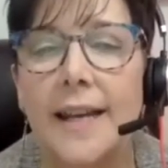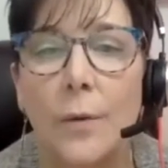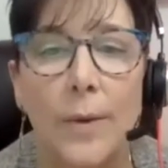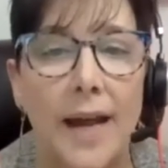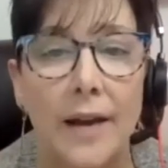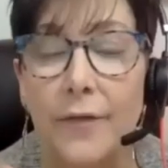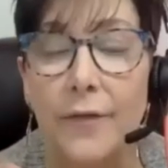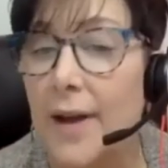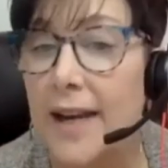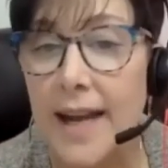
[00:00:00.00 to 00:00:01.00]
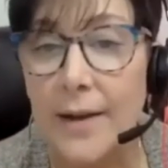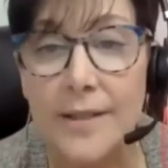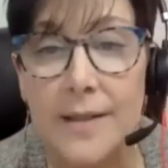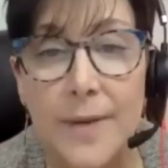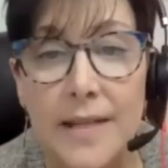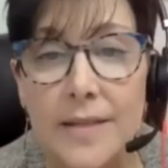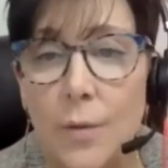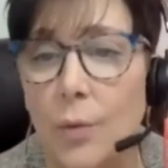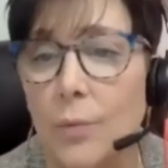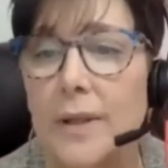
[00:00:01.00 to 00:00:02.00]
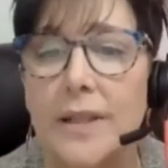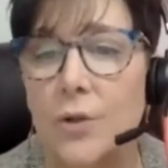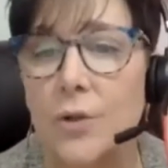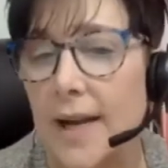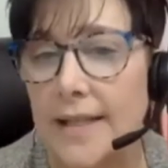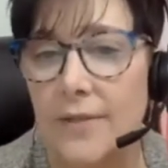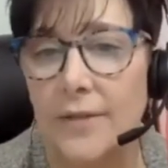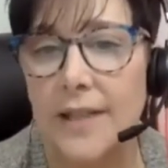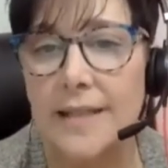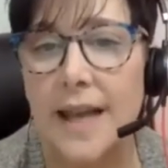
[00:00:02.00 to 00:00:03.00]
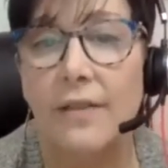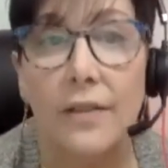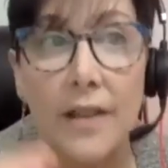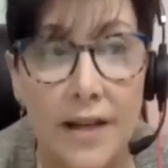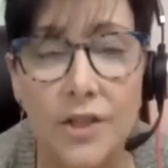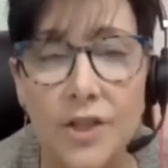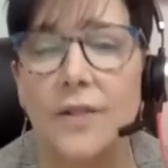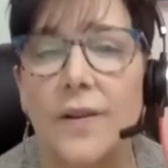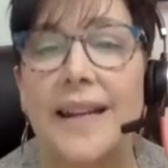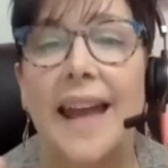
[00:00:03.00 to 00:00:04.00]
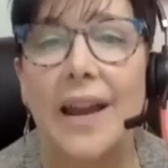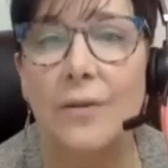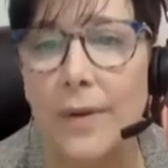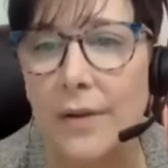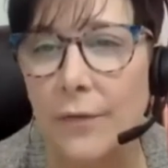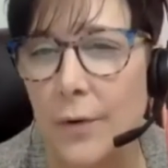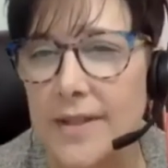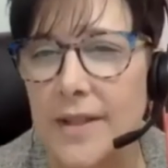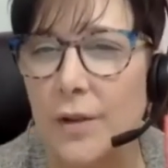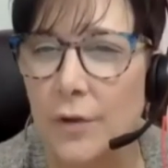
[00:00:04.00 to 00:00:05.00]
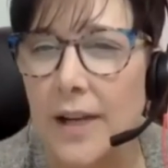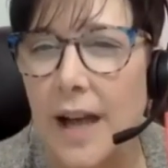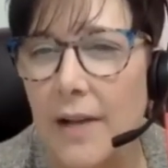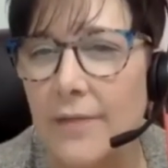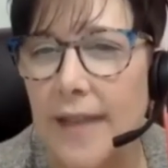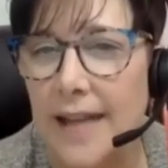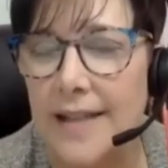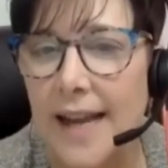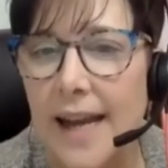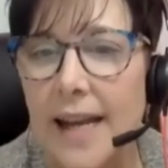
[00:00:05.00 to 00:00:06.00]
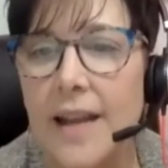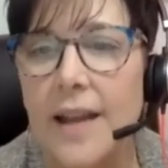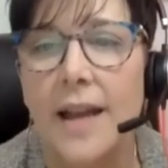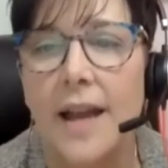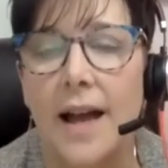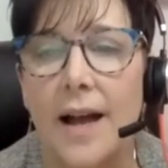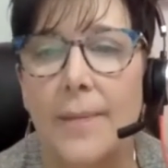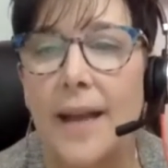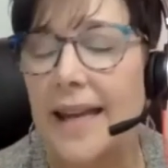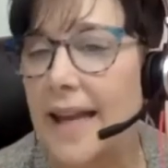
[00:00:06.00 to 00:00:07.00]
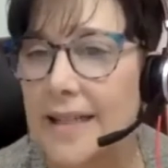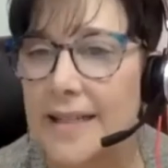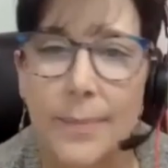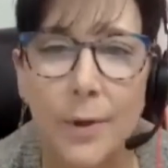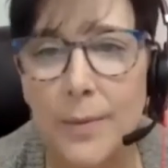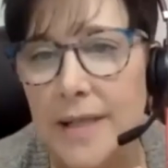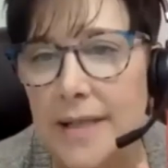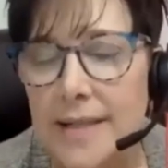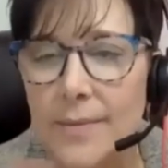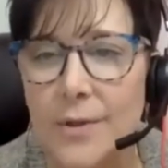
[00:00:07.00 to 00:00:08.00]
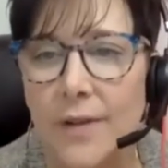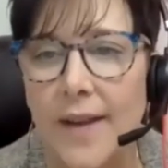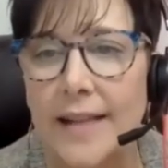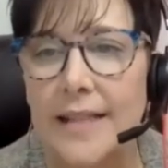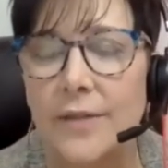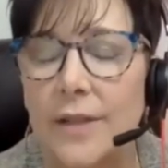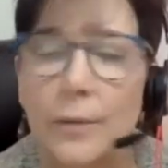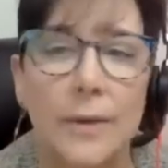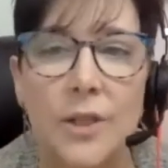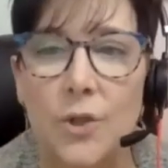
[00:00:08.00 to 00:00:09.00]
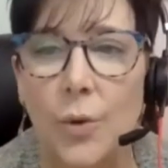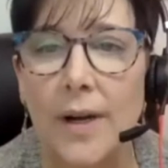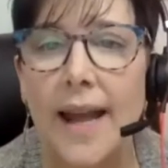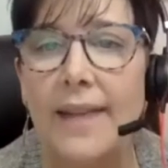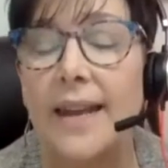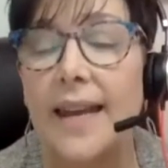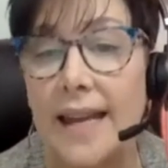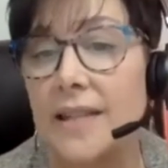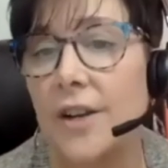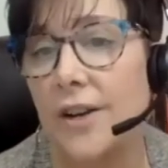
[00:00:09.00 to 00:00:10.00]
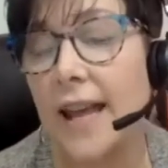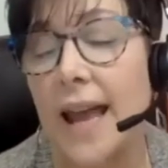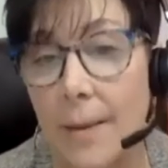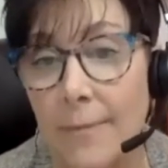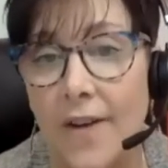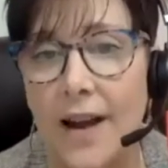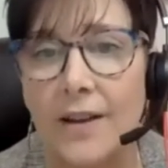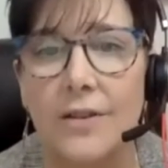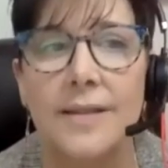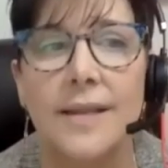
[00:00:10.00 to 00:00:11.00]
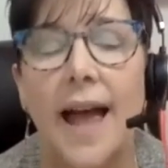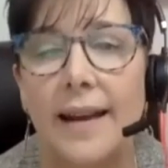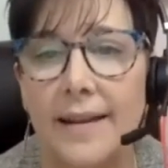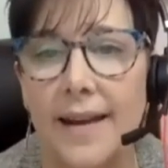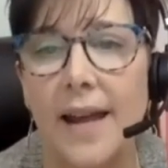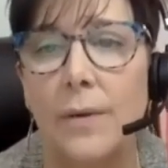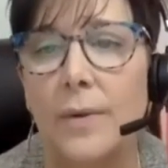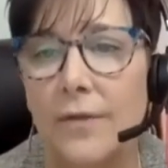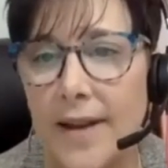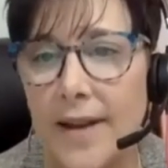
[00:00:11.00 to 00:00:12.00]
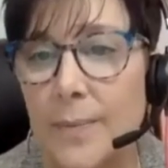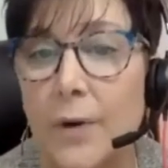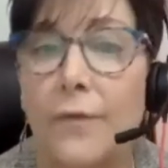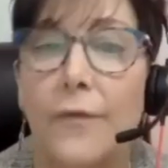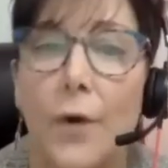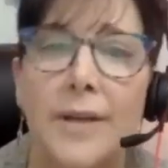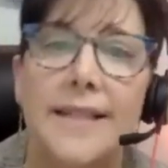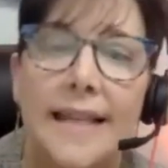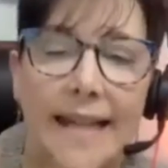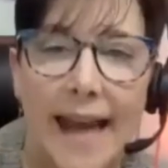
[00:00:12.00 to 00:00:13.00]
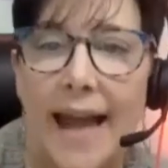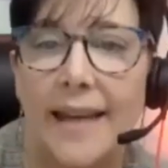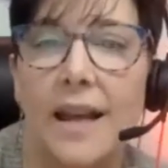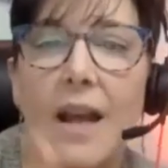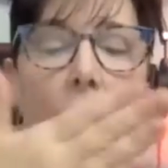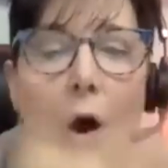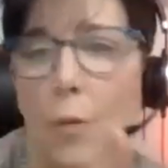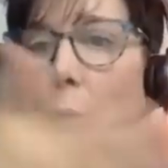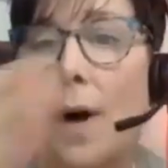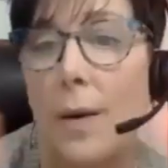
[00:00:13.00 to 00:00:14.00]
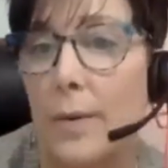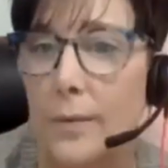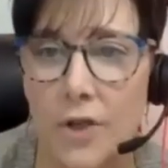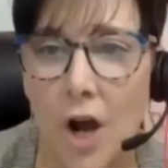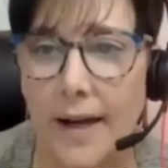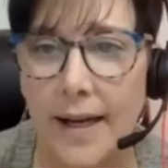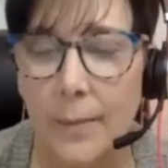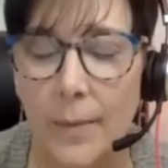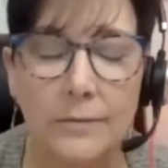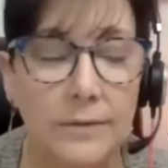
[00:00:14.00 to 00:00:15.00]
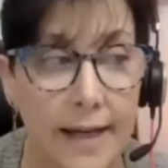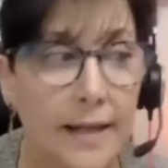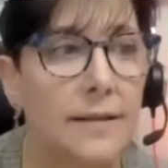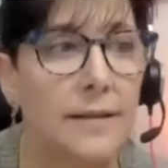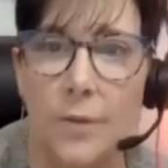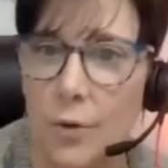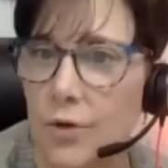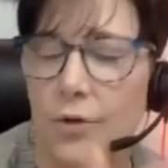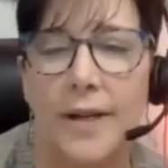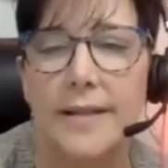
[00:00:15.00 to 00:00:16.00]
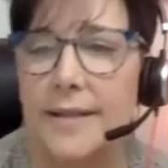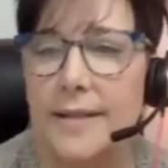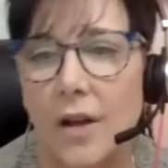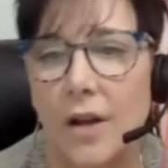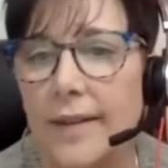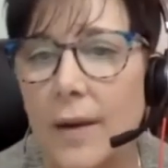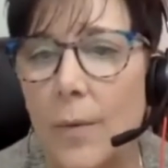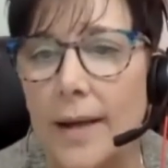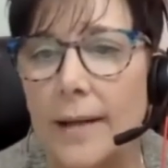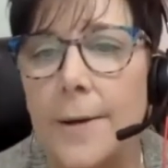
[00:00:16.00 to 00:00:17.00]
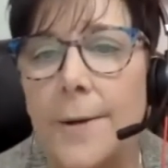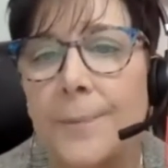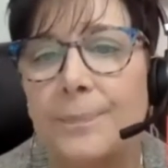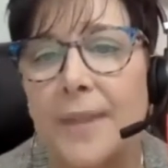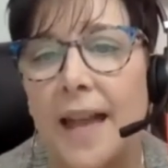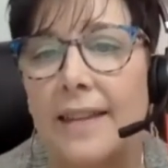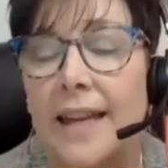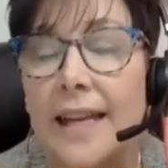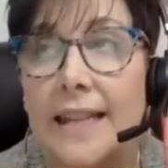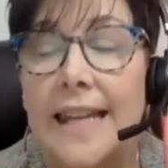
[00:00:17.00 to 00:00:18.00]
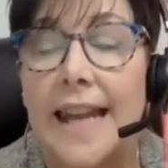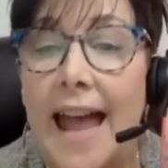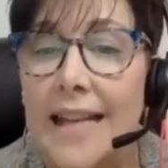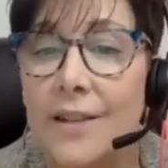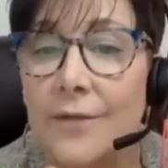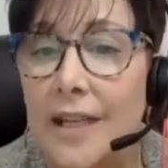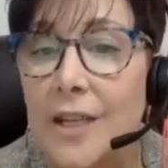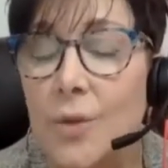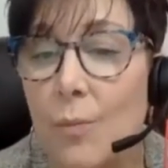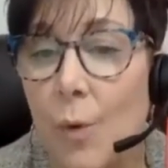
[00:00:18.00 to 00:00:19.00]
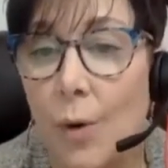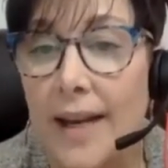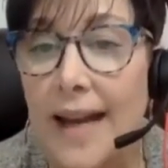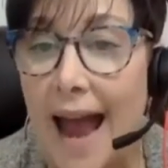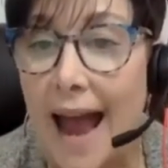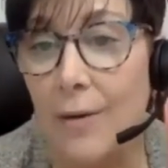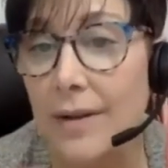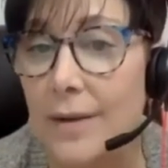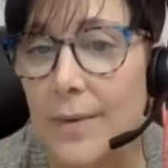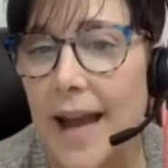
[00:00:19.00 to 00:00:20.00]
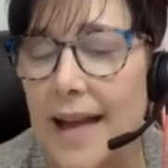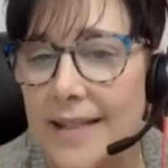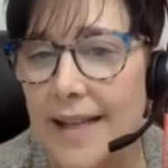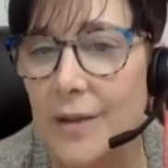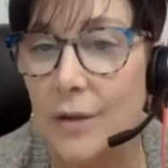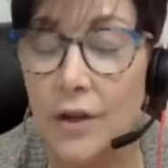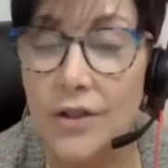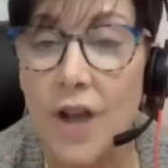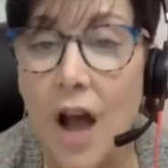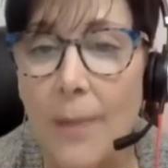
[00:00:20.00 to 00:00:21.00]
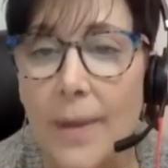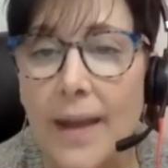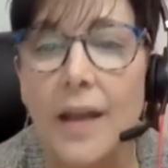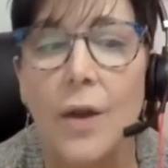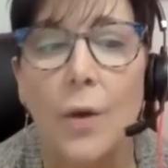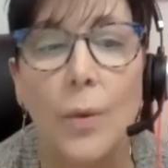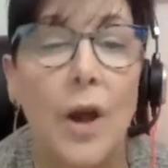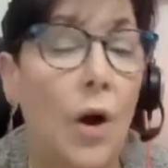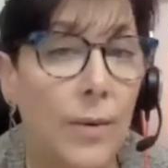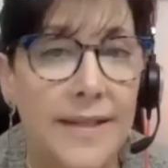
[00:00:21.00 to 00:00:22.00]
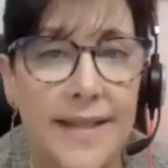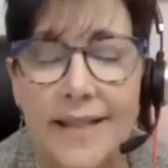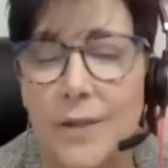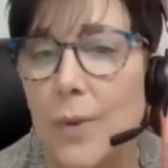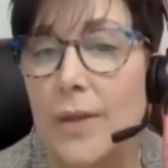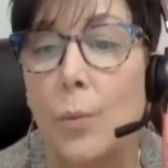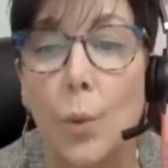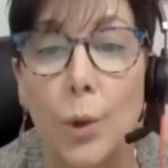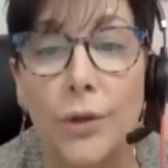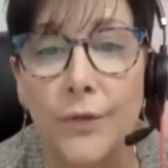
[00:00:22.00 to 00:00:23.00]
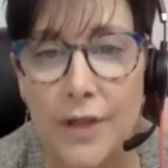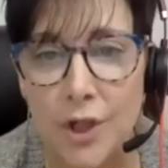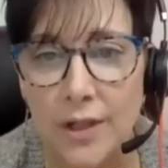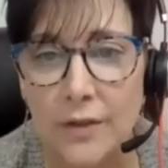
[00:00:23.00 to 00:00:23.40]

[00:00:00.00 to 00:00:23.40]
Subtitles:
We had fun announcements or really short activities at lunch to again reinforce the learning of that day. Again, at supper, we did some sort of activity really short, and then ended our campfires at night with a Vesper focused again on what we were talking about, like social graces on day 1. And then at the end of each morning hour that we had together on our topic, we always ended with world vision.